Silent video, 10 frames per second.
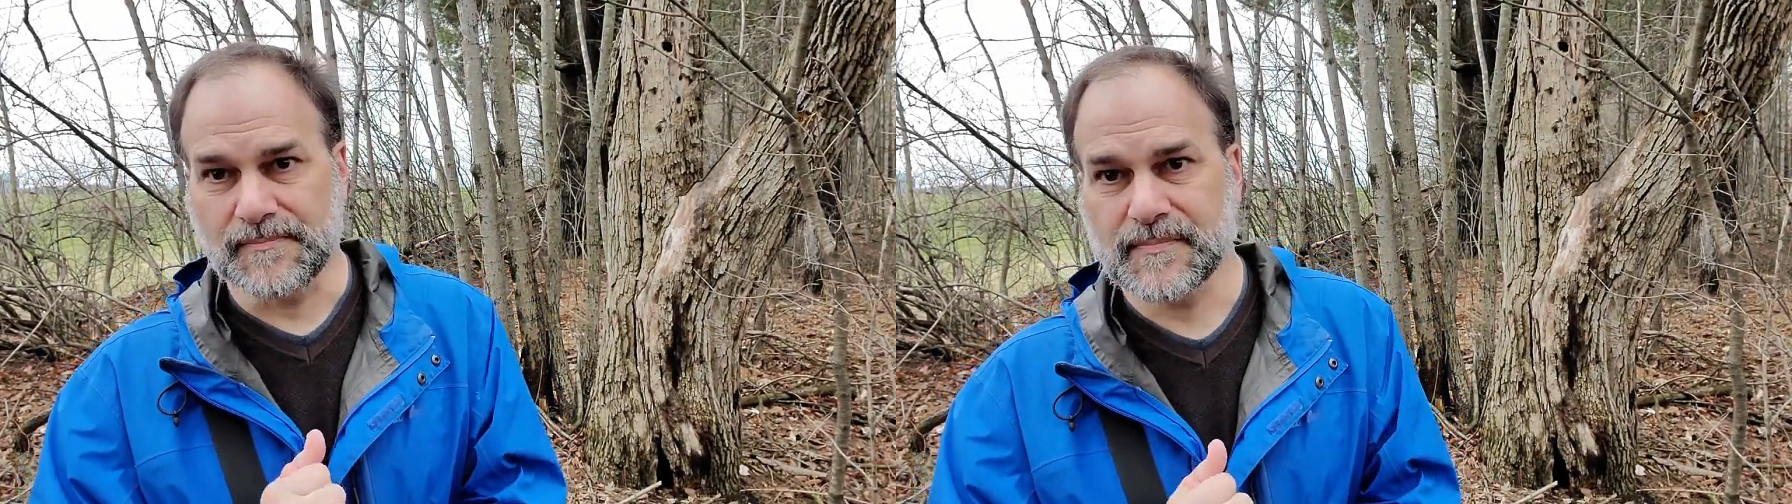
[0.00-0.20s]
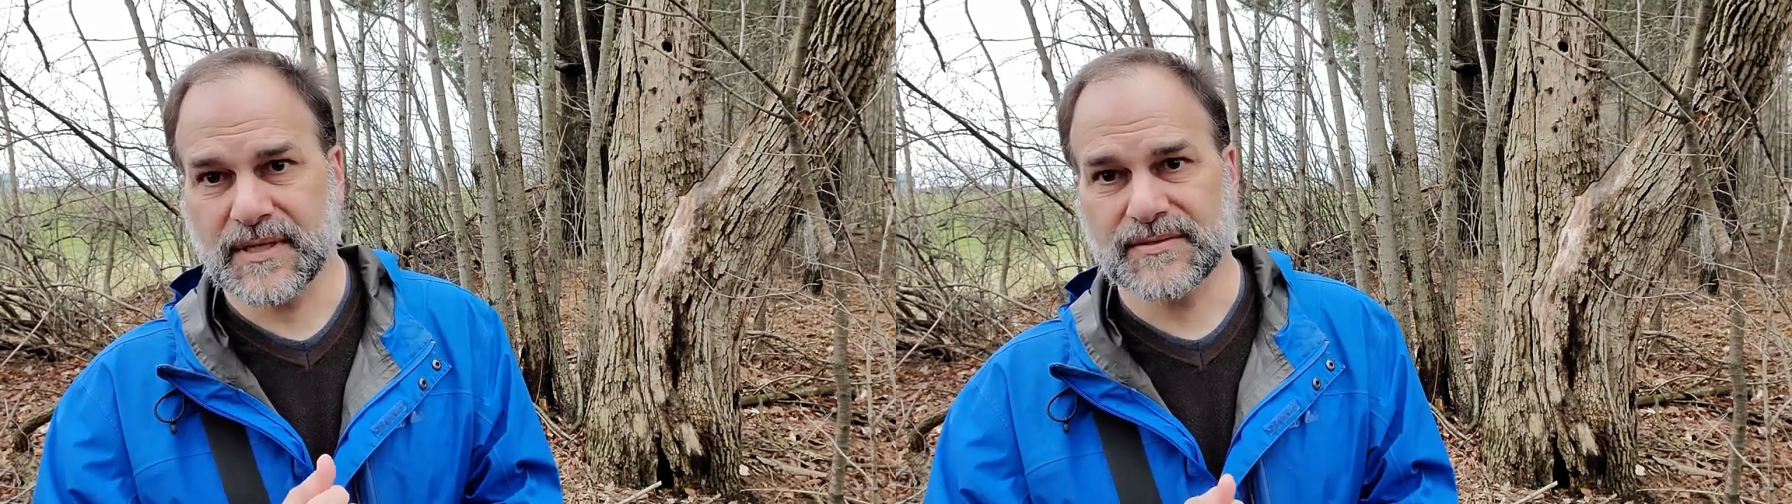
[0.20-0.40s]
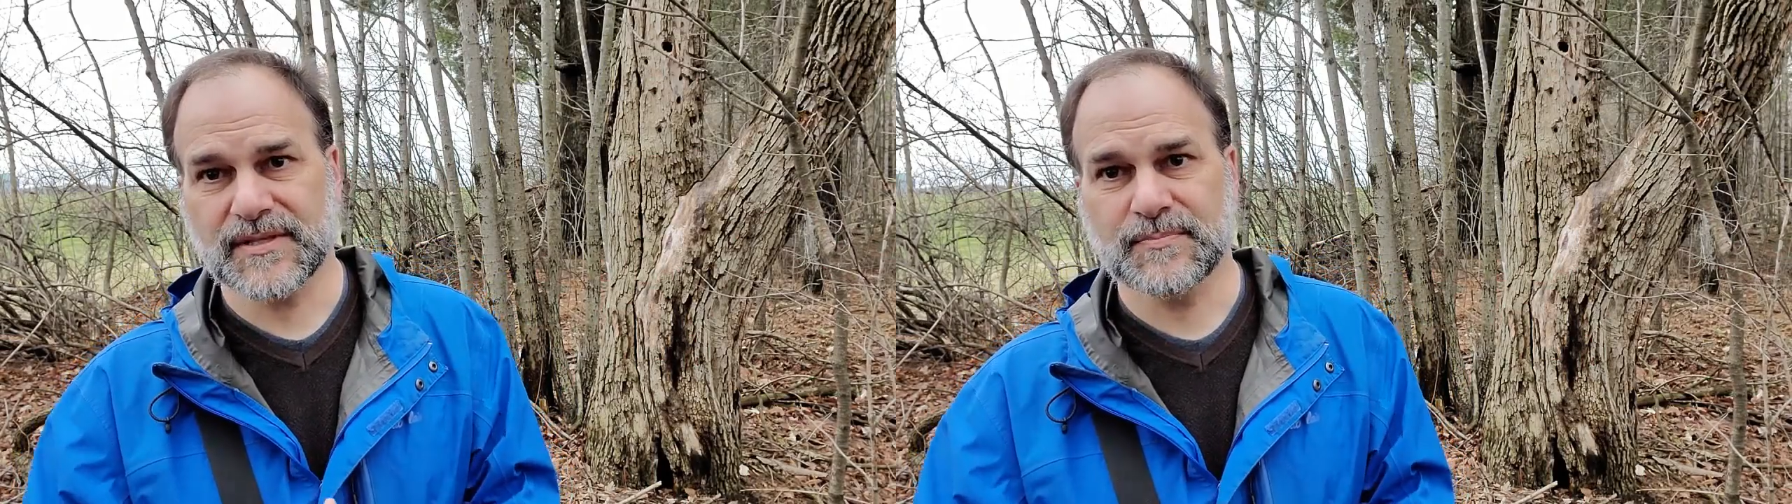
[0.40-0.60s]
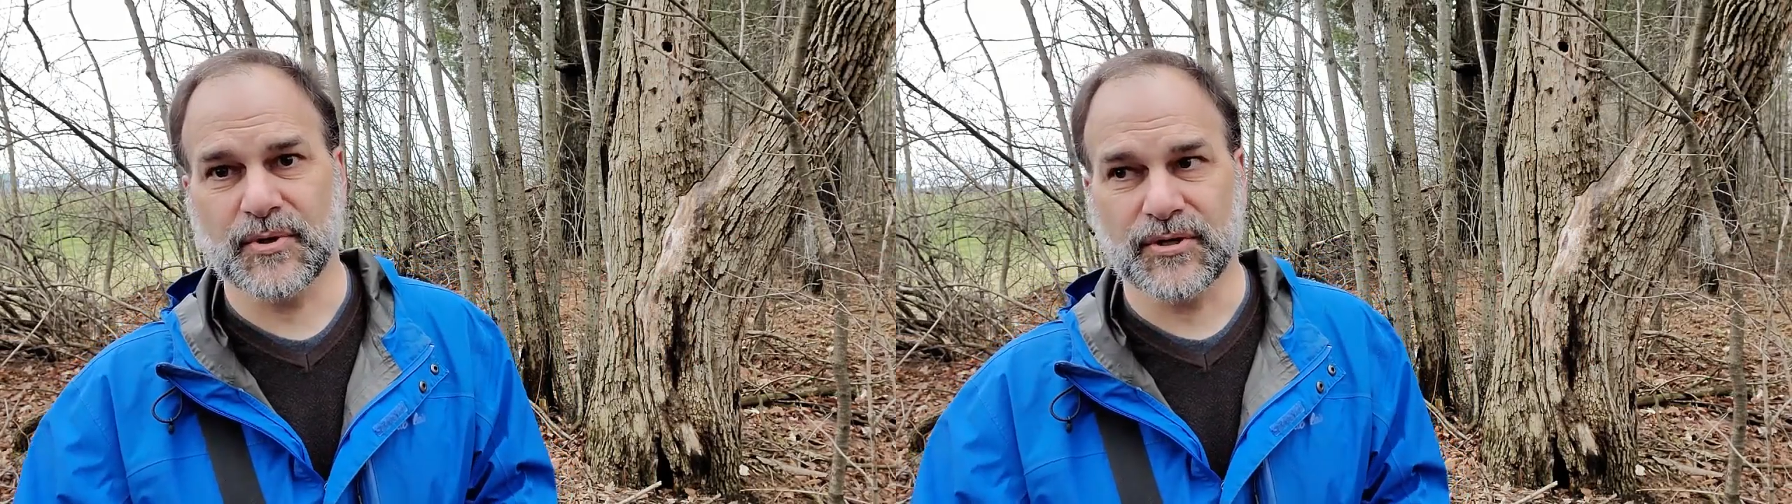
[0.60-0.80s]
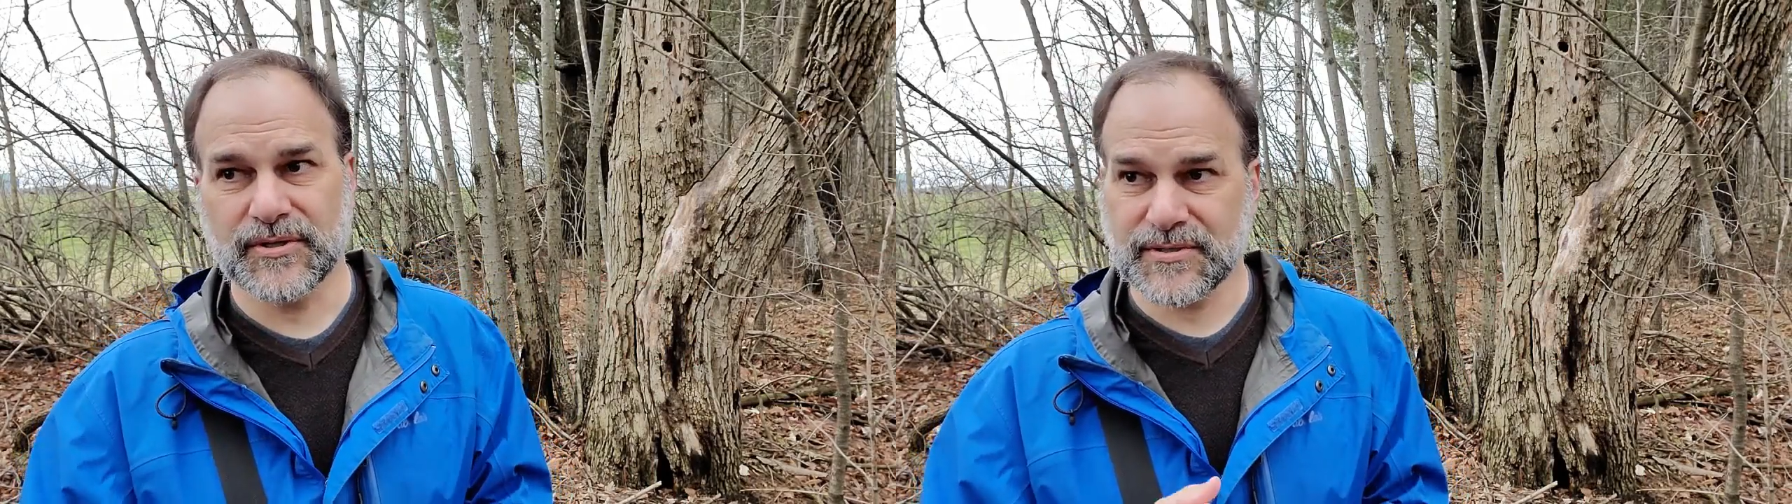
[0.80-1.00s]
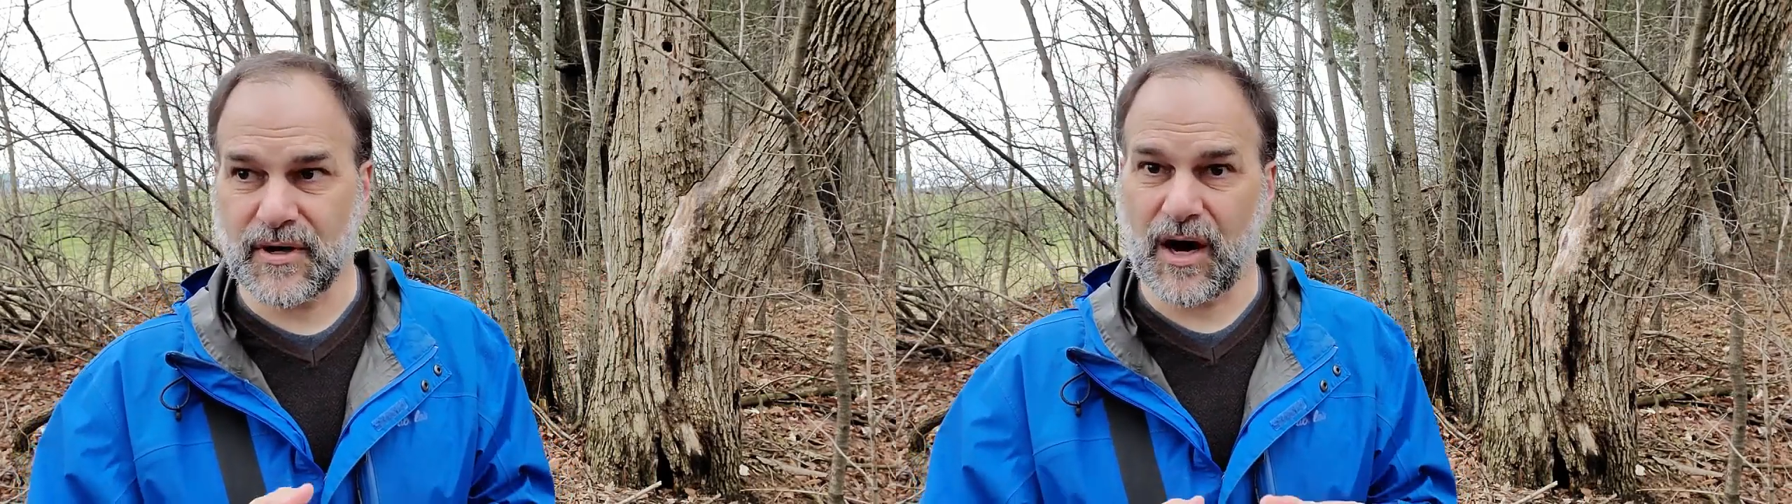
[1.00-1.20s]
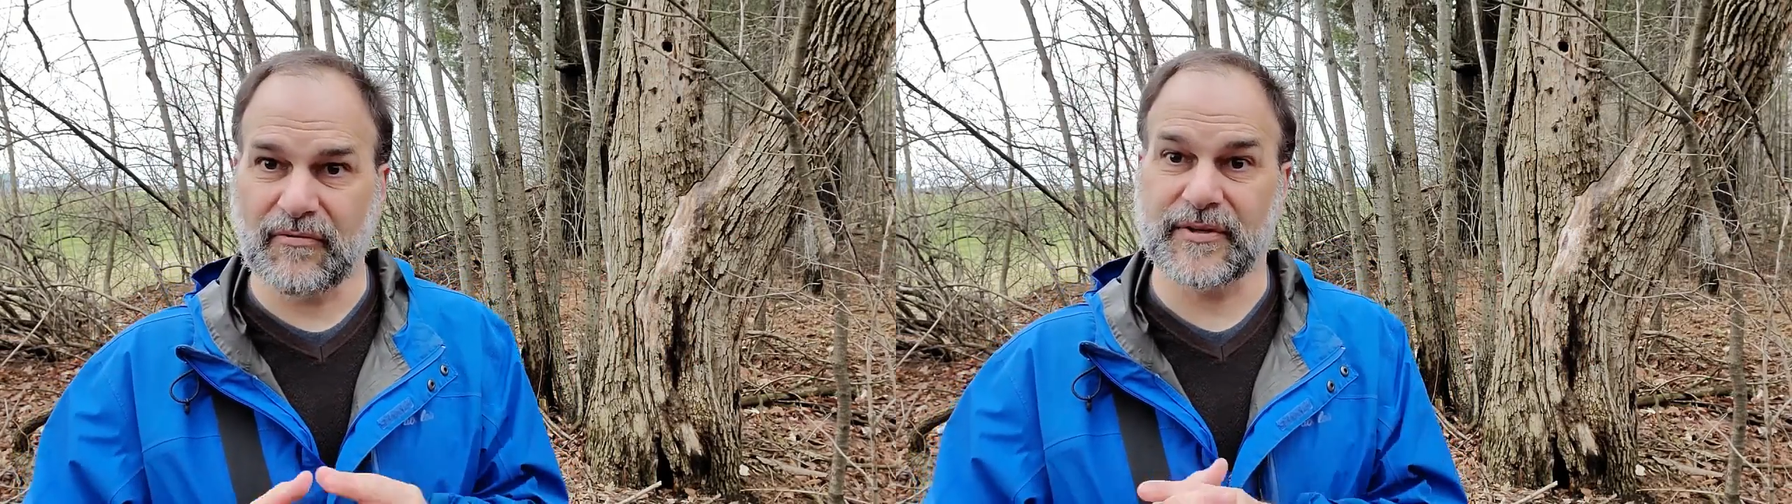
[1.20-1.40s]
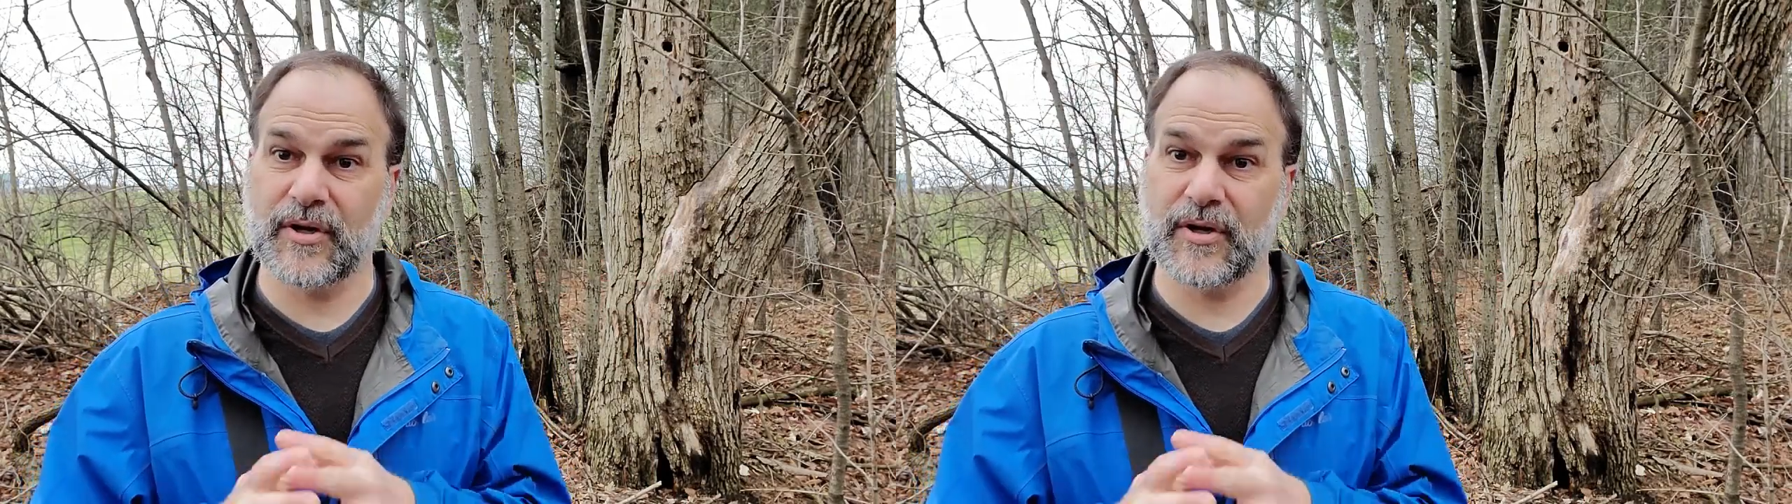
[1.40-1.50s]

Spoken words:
because this bird is often